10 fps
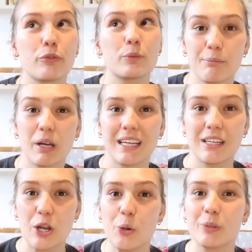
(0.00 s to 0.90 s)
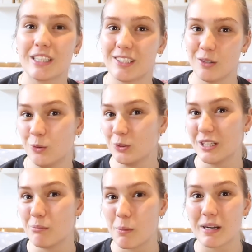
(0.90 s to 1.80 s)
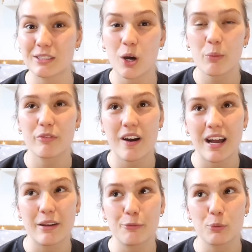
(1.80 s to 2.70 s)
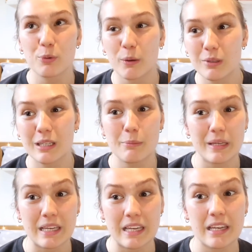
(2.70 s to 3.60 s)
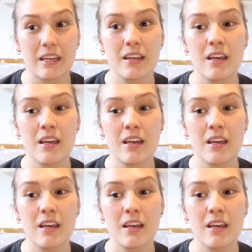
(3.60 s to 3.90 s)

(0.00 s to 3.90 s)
but in no particular order but my top five would probably be